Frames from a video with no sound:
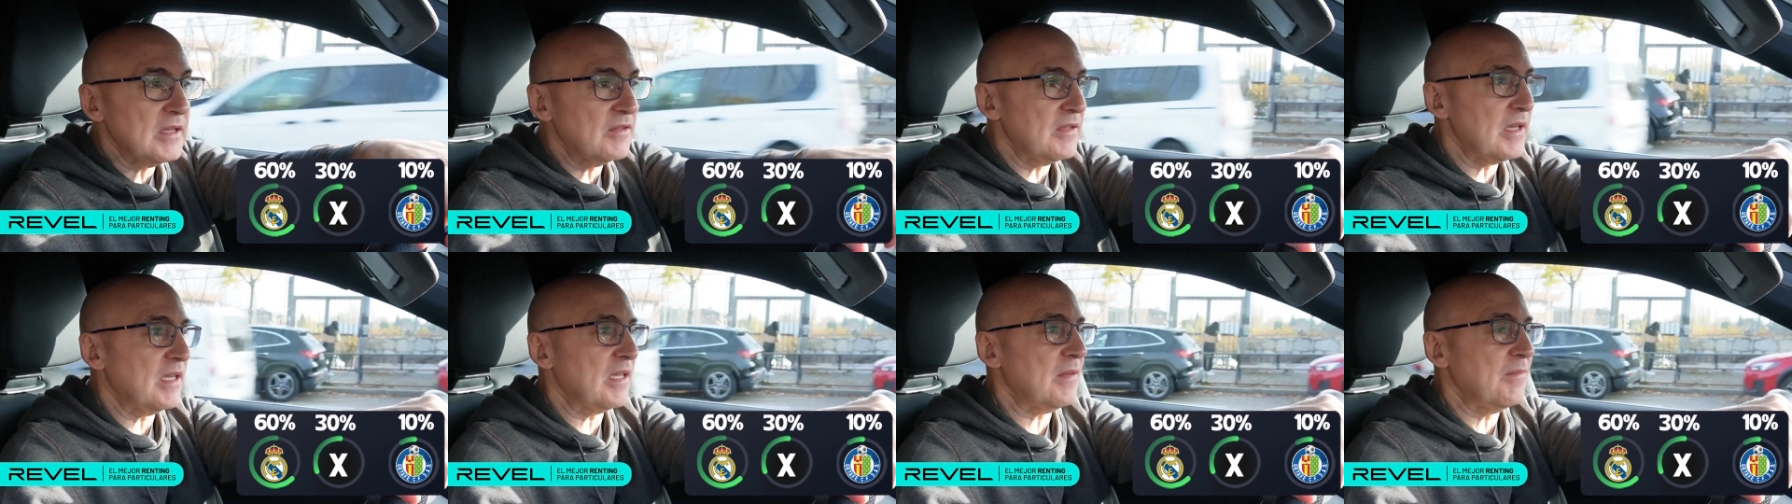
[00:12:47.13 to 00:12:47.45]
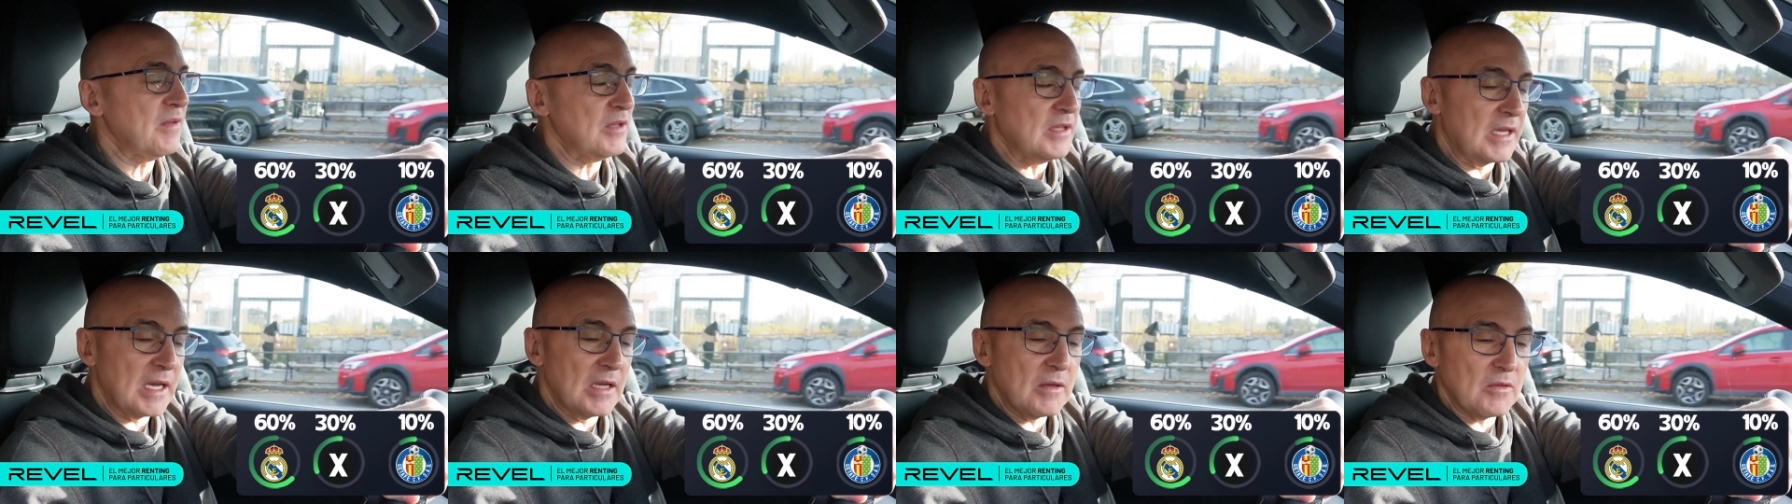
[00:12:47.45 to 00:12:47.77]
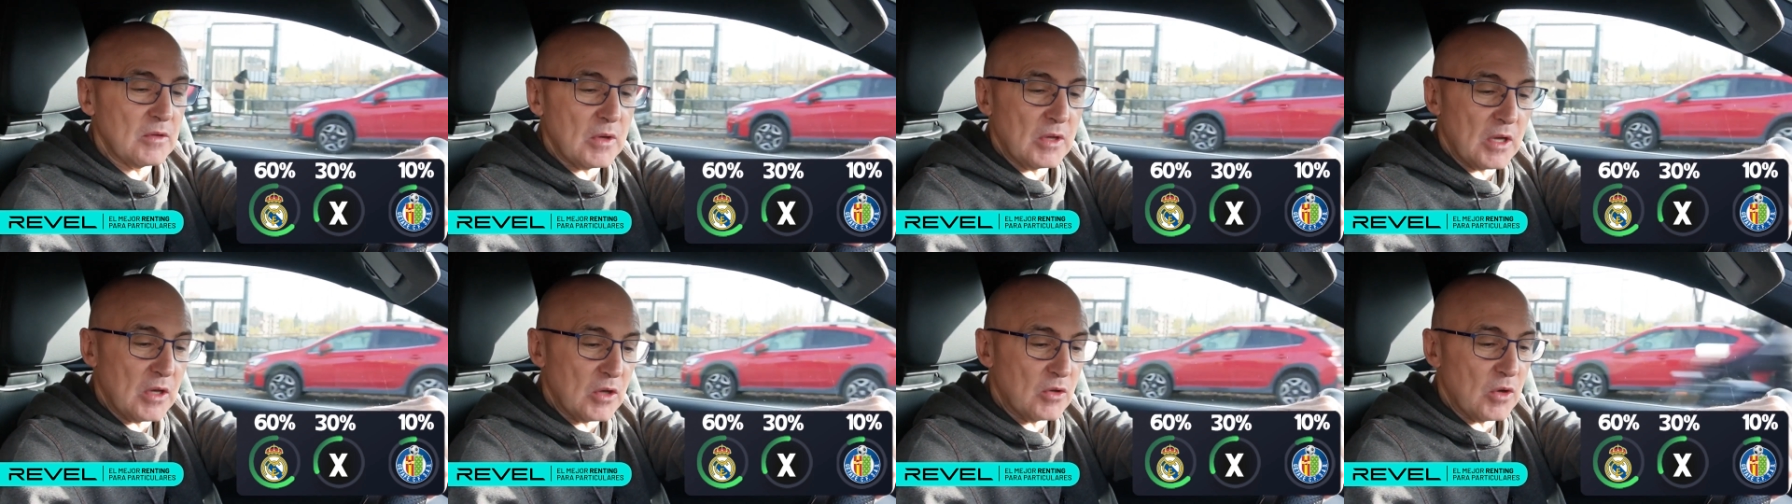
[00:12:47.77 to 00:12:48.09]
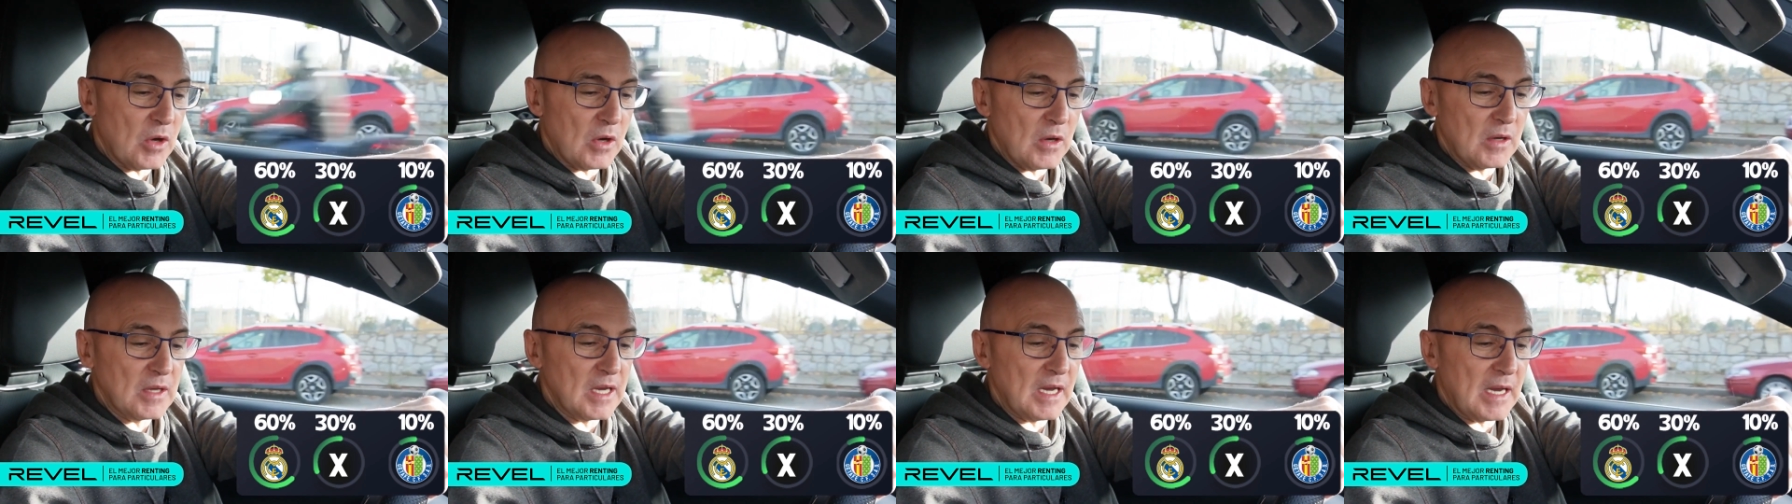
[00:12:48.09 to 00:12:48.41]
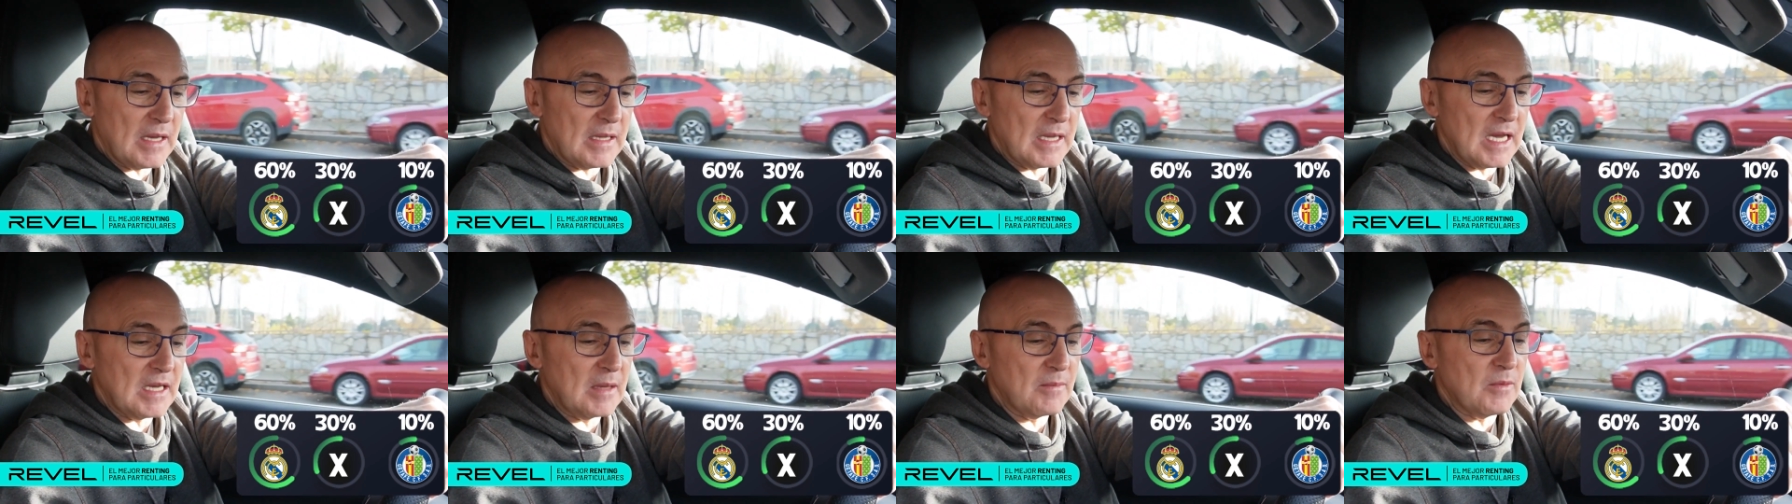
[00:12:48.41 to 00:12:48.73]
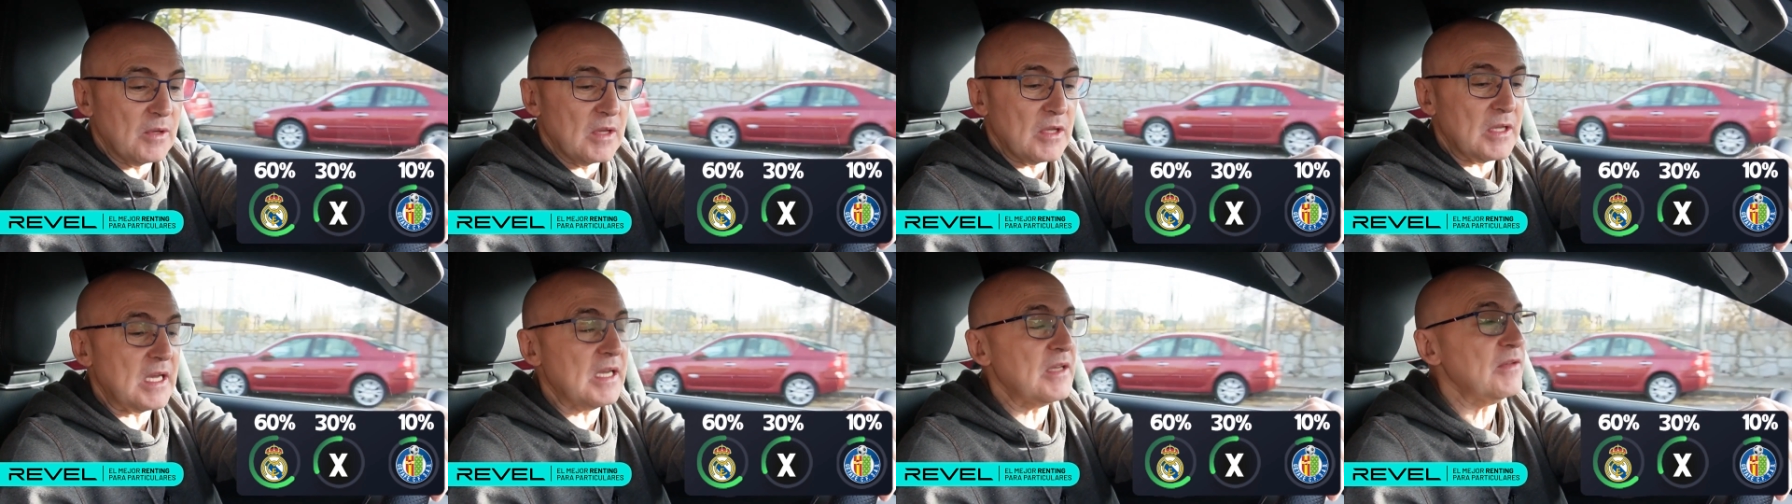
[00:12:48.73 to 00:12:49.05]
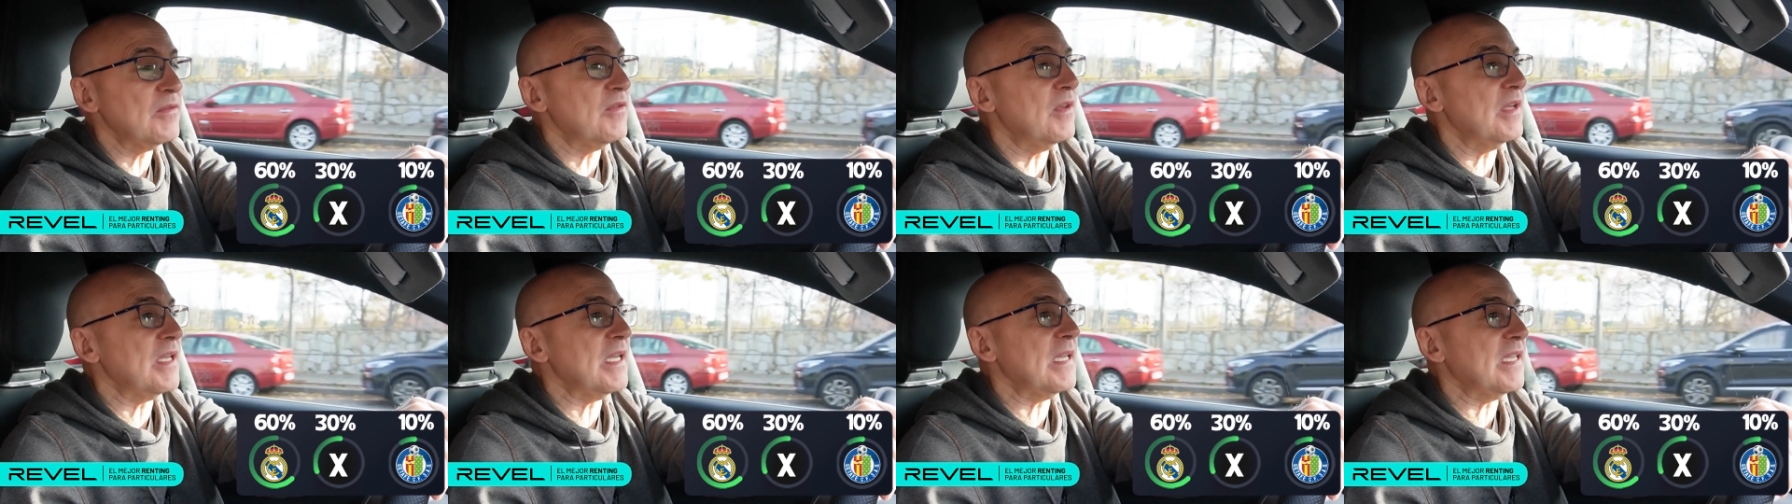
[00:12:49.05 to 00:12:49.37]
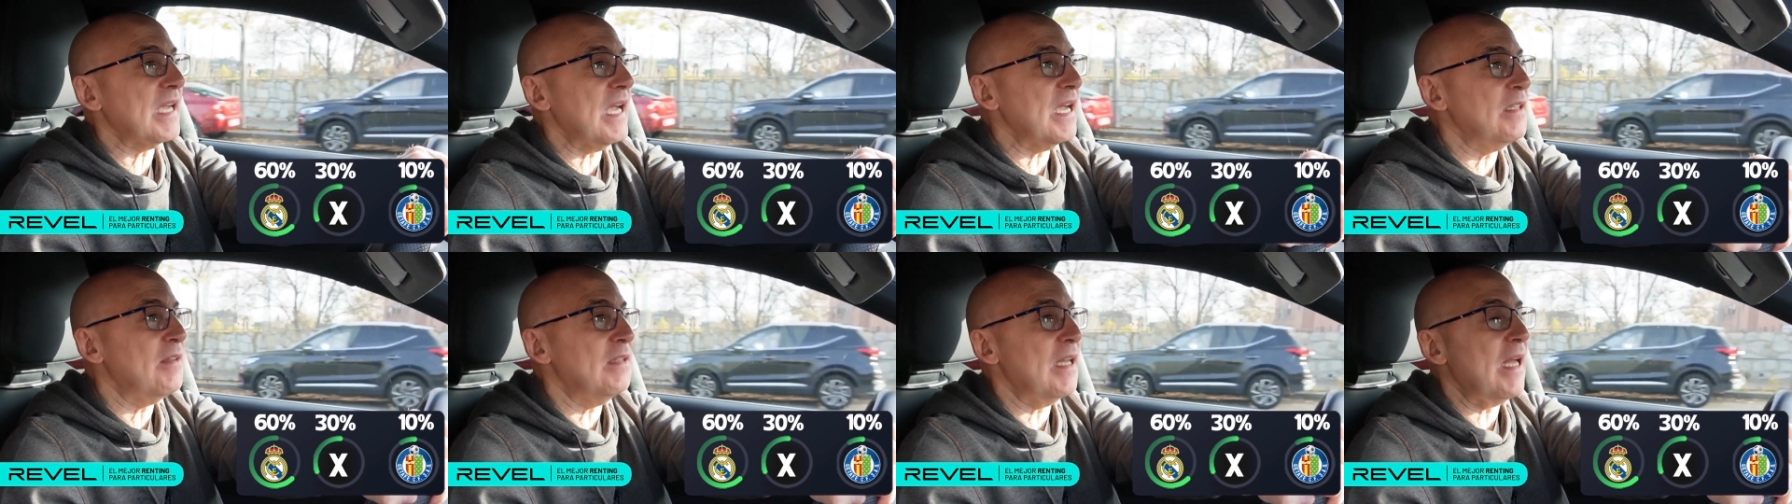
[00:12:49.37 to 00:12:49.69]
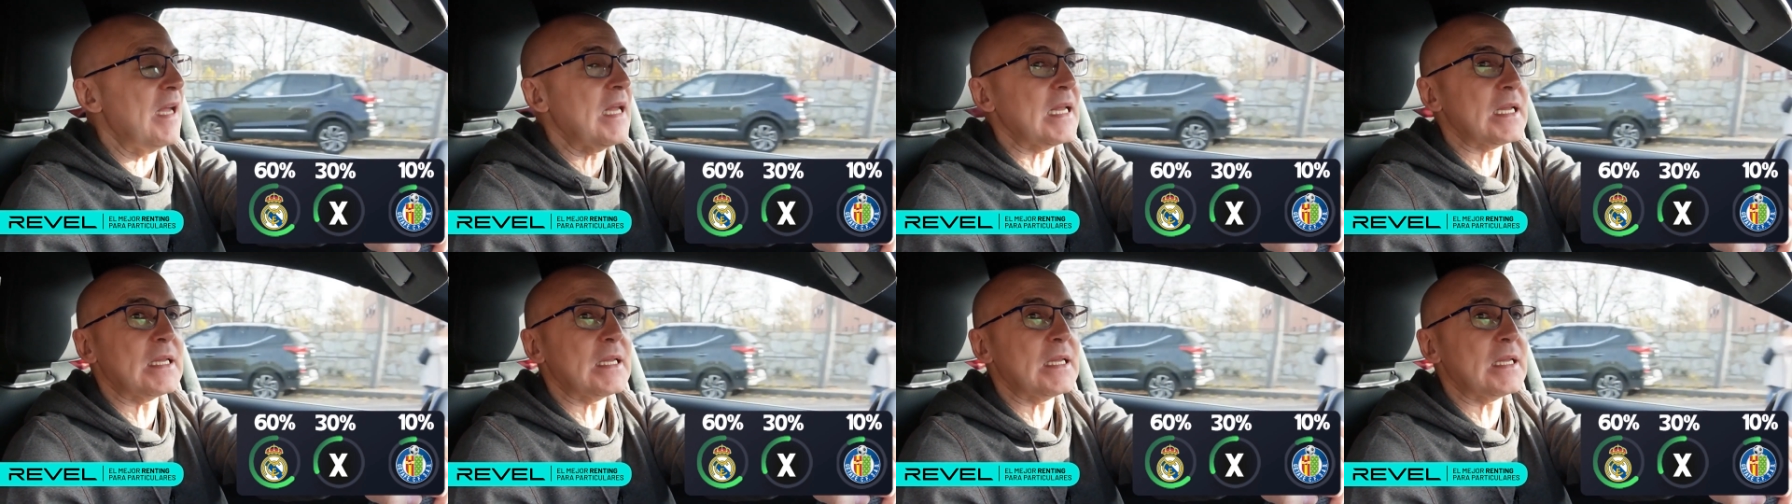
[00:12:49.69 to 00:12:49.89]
30% for the draw, and 10% for Getafe.